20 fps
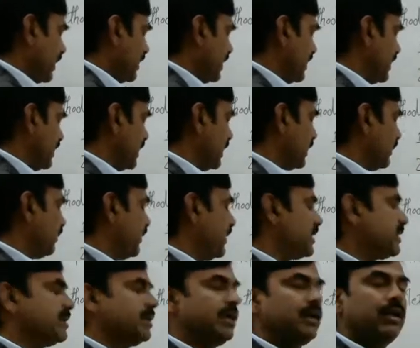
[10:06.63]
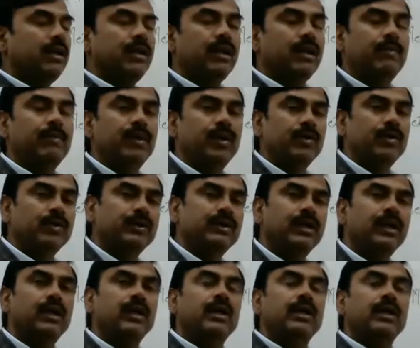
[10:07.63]
is special about
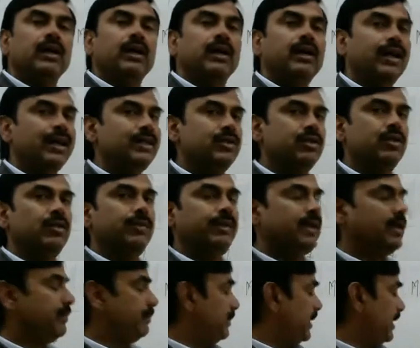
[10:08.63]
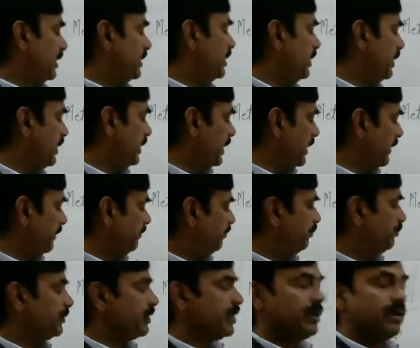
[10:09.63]
the rhizobium bacteria?
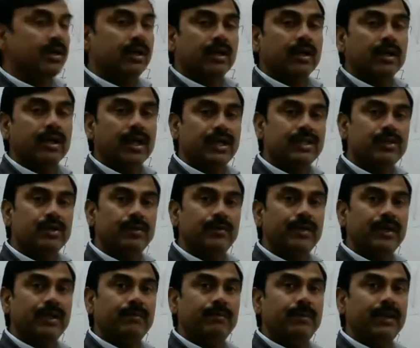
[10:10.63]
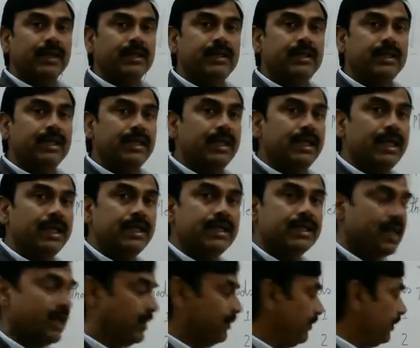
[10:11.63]
Rhizobium bacteria is
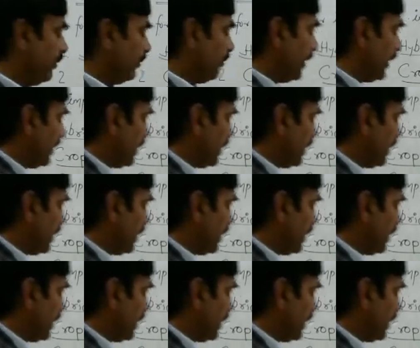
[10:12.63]
having one